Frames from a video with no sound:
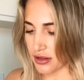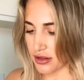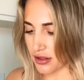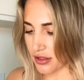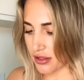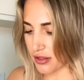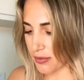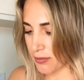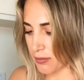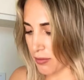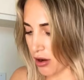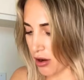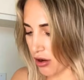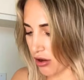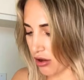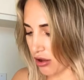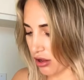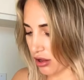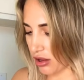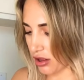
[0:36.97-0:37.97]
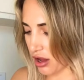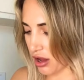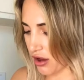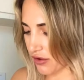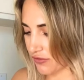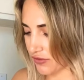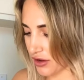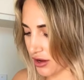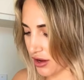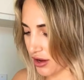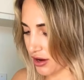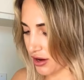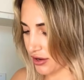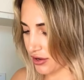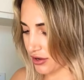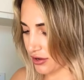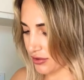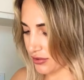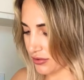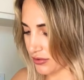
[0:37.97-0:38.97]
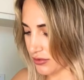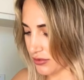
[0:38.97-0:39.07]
small avocado.